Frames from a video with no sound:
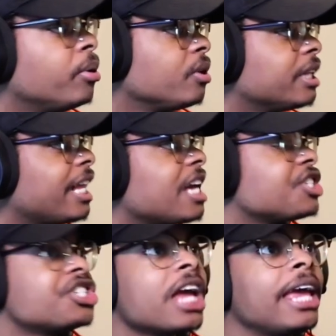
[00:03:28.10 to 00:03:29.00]
that.
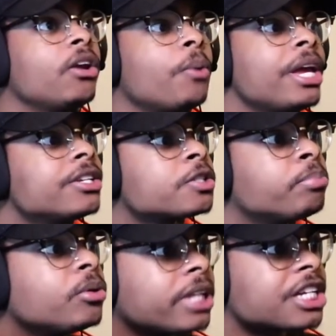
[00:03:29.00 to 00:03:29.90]
ain't no way he just pulled
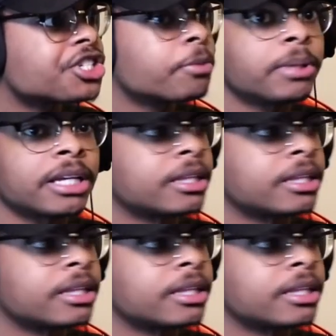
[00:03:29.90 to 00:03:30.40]
that ship like that.